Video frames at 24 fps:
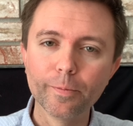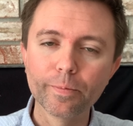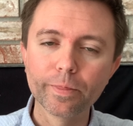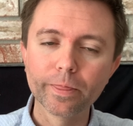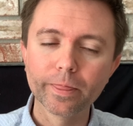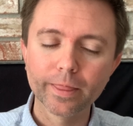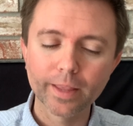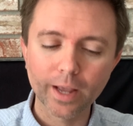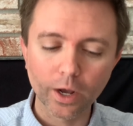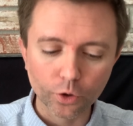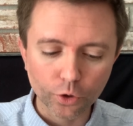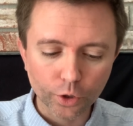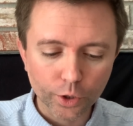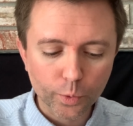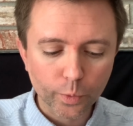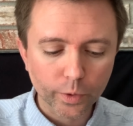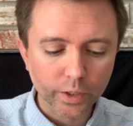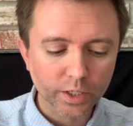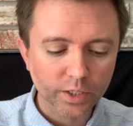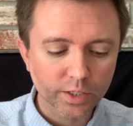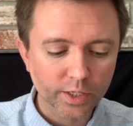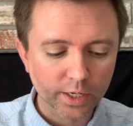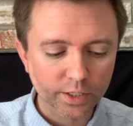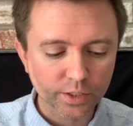Now look what he
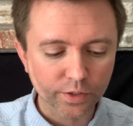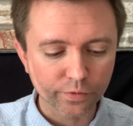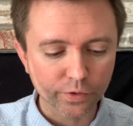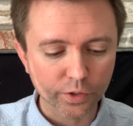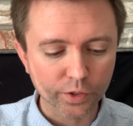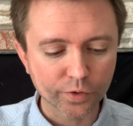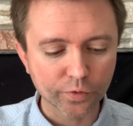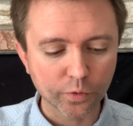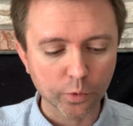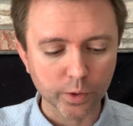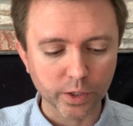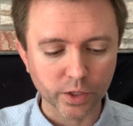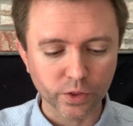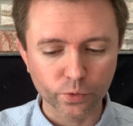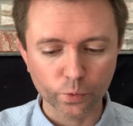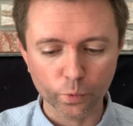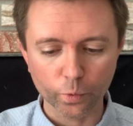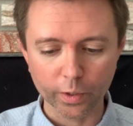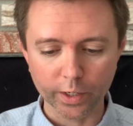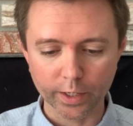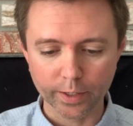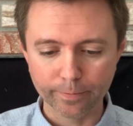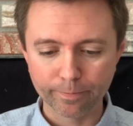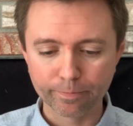says in verse
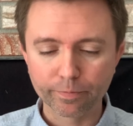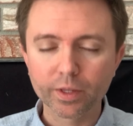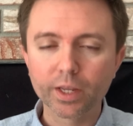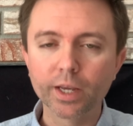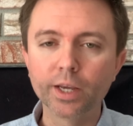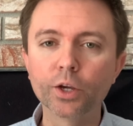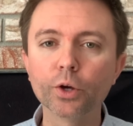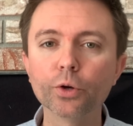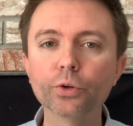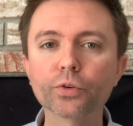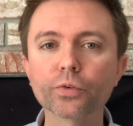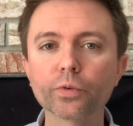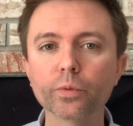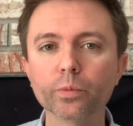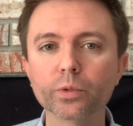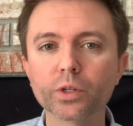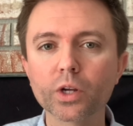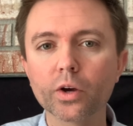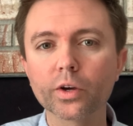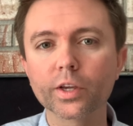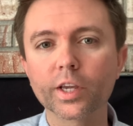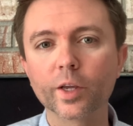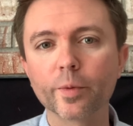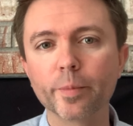forty-three. He goes from
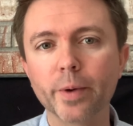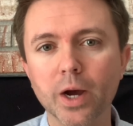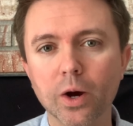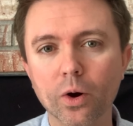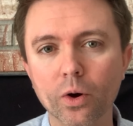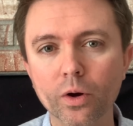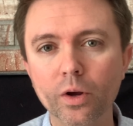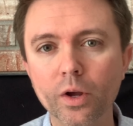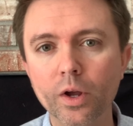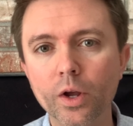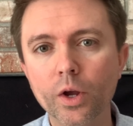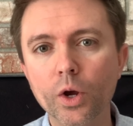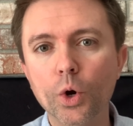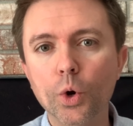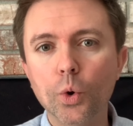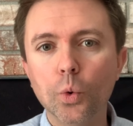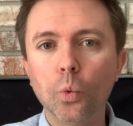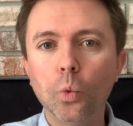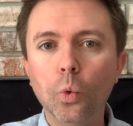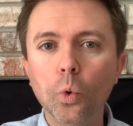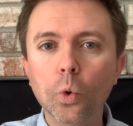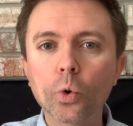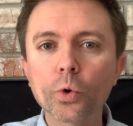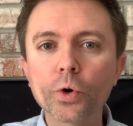talking about
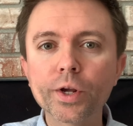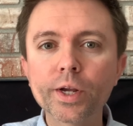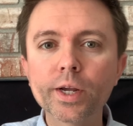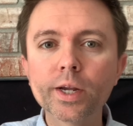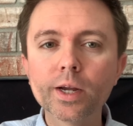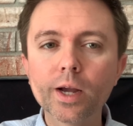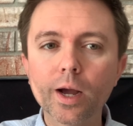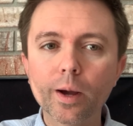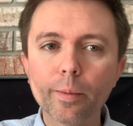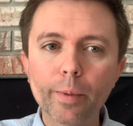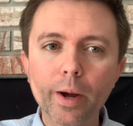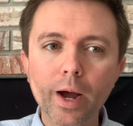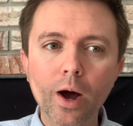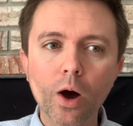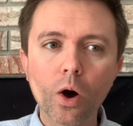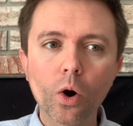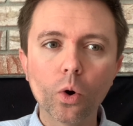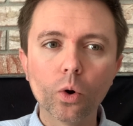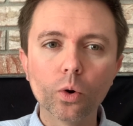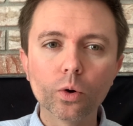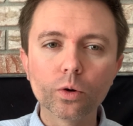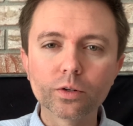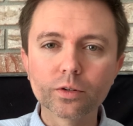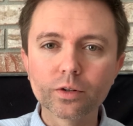warning
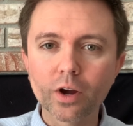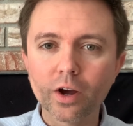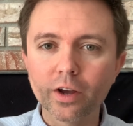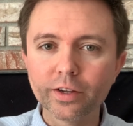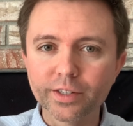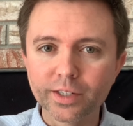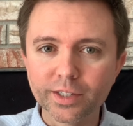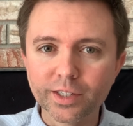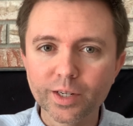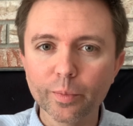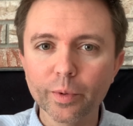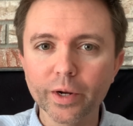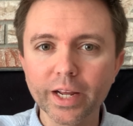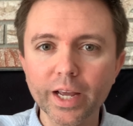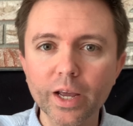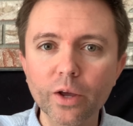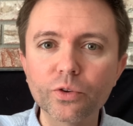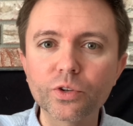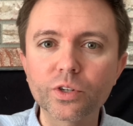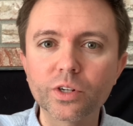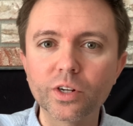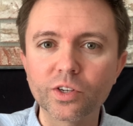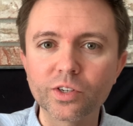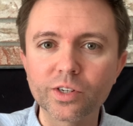about causing somebody
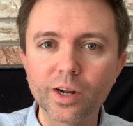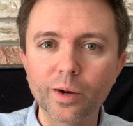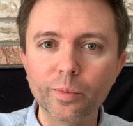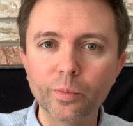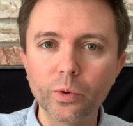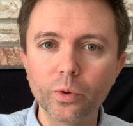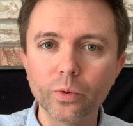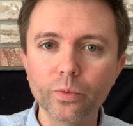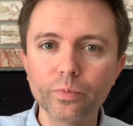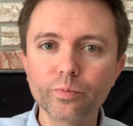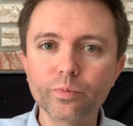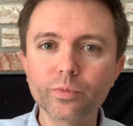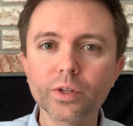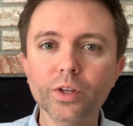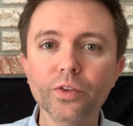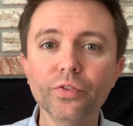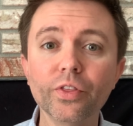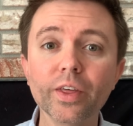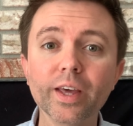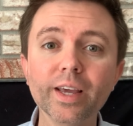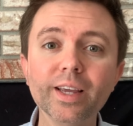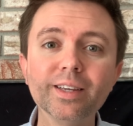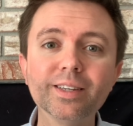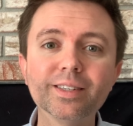else to stumble to
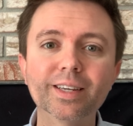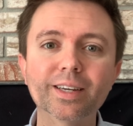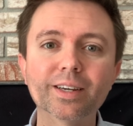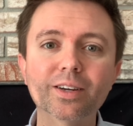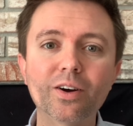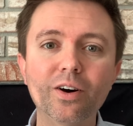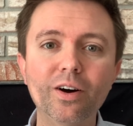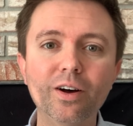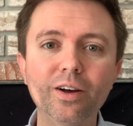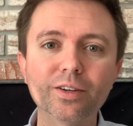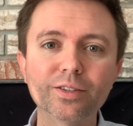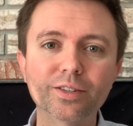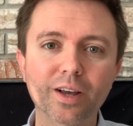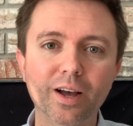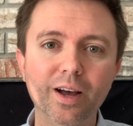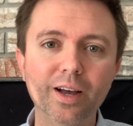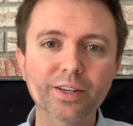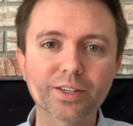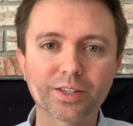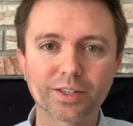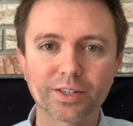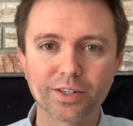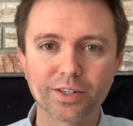things that cause us to